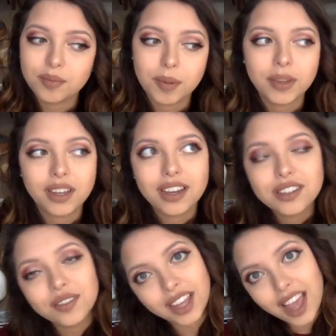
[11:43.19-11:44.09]
But because
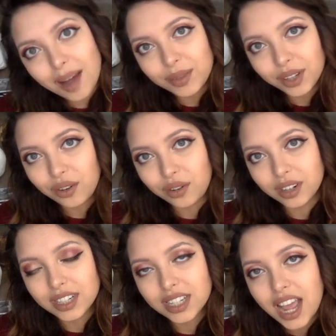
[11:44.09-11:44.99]
of the Kaplan
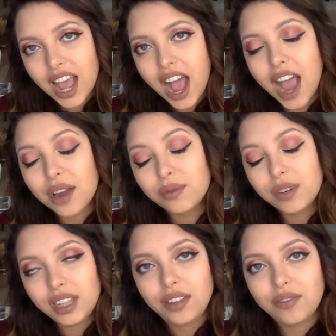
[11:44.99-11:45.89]
course, I
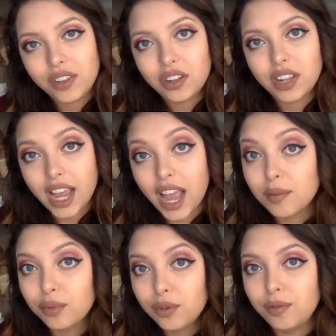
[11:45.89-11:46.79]
really feel like I
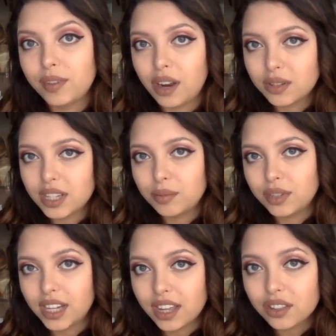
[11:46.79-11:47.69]
improved and I was able
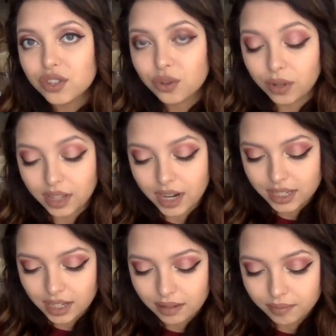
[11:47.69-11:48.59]
to get the score that I
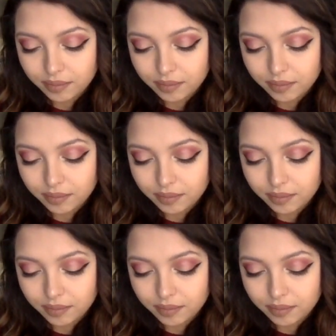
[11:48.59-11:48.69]
did.